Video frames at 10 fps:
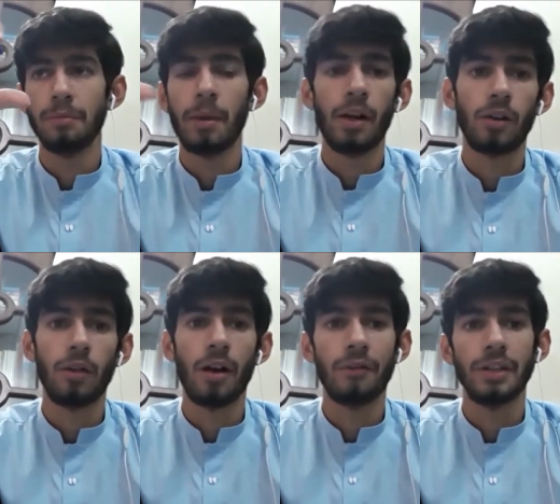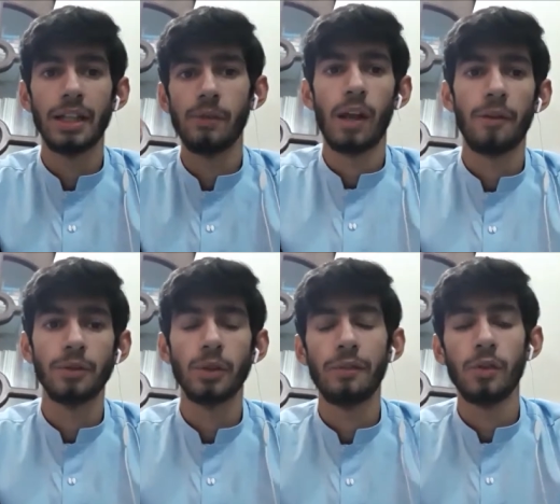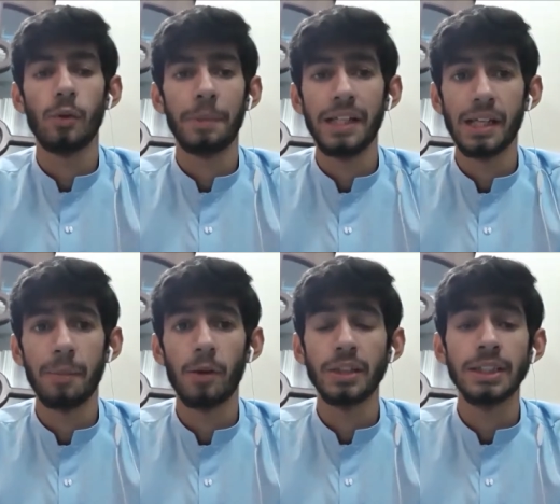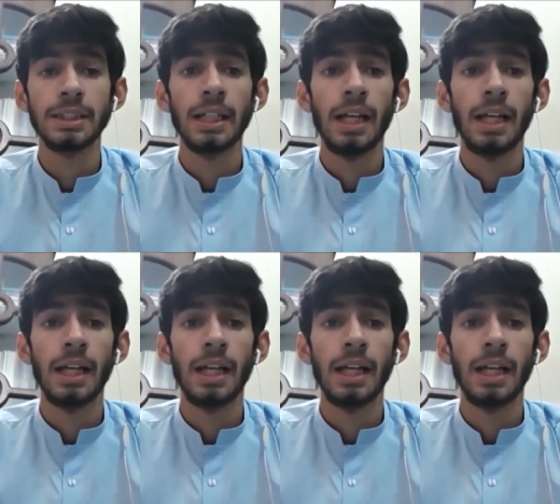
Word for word: paragraph and then you'll have to give your opinion about it.